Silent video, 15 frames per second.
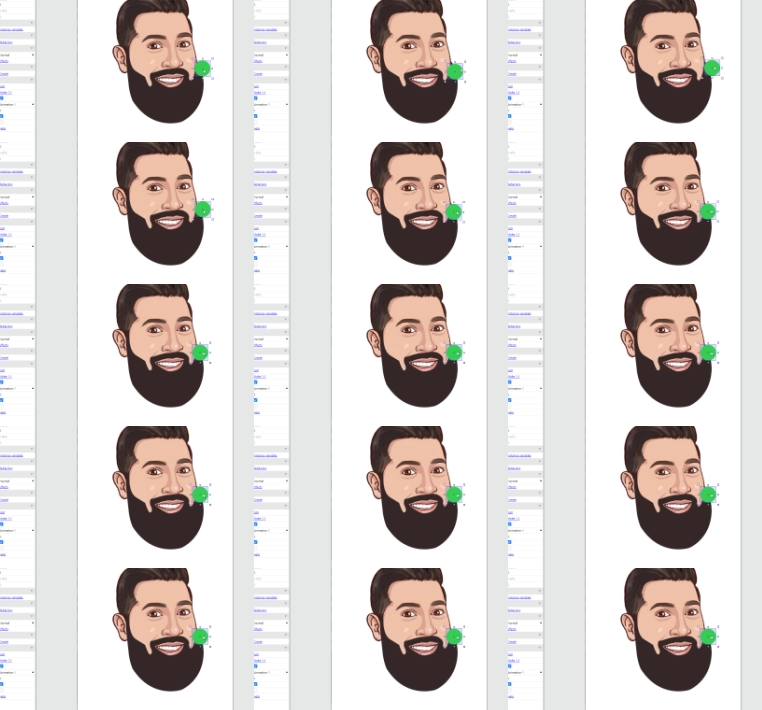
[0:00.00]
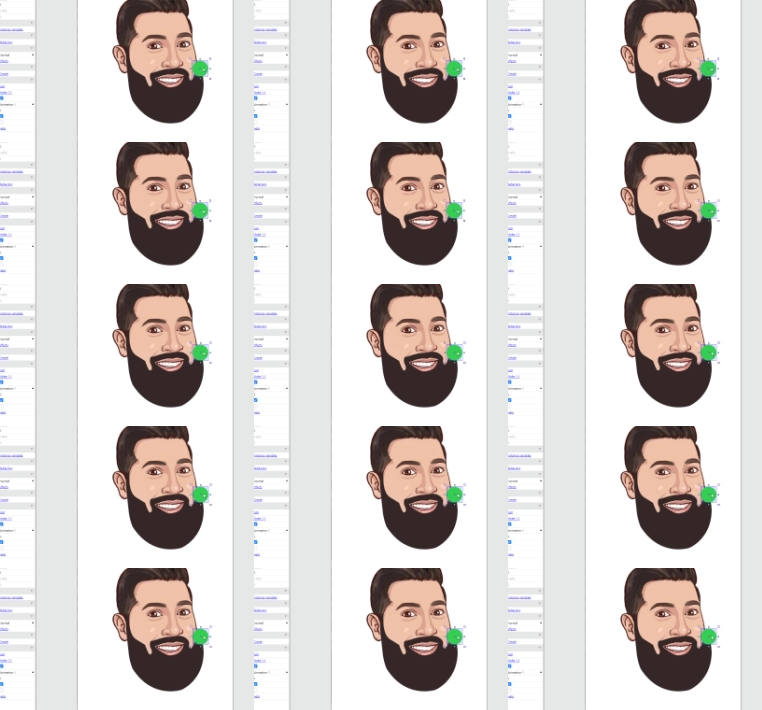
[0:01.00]
uh, the mask
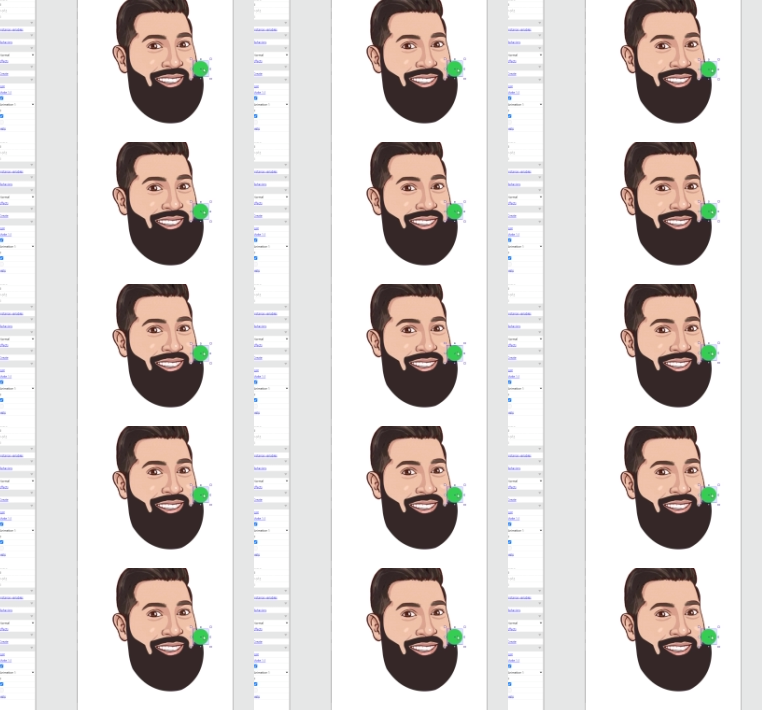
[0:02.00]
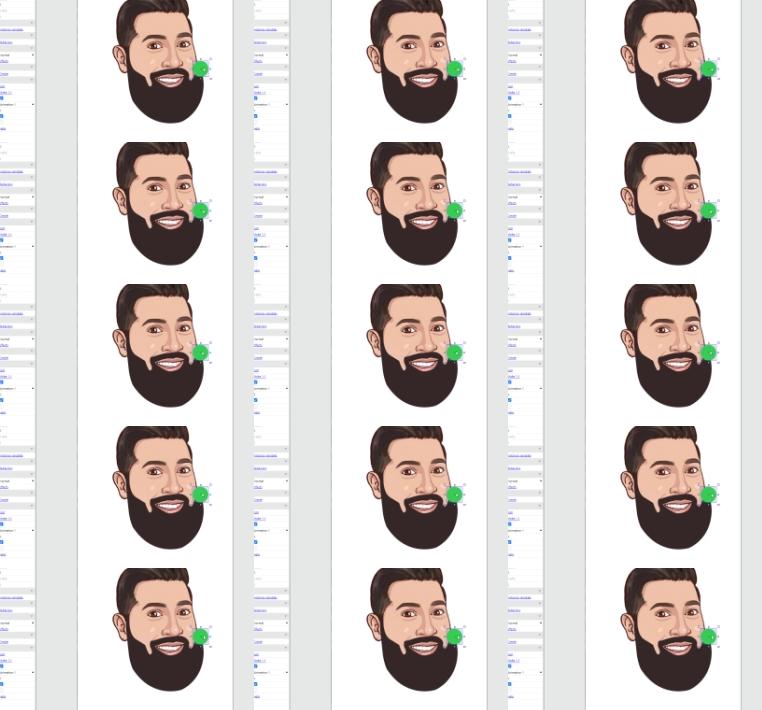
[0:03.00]
gonna do the job just
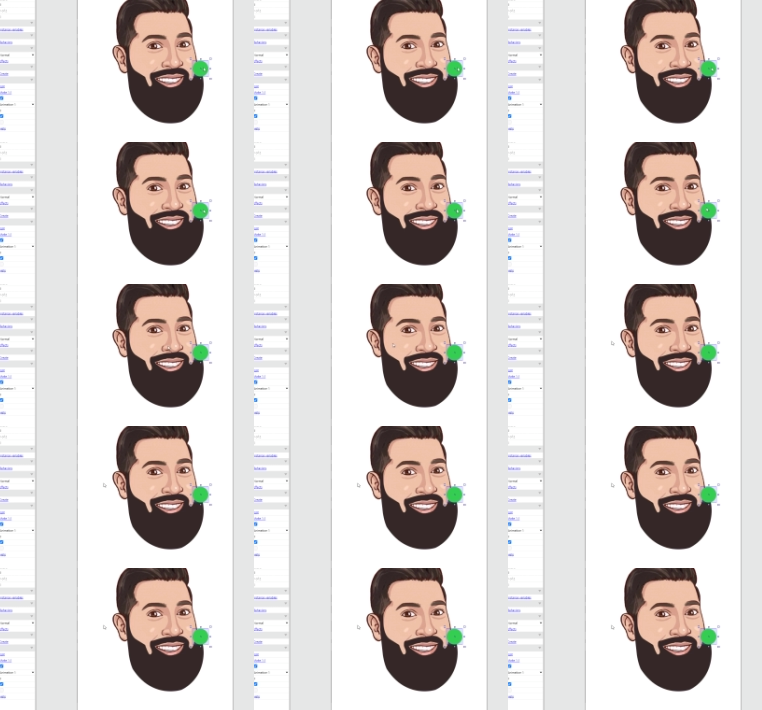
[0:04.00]
like this.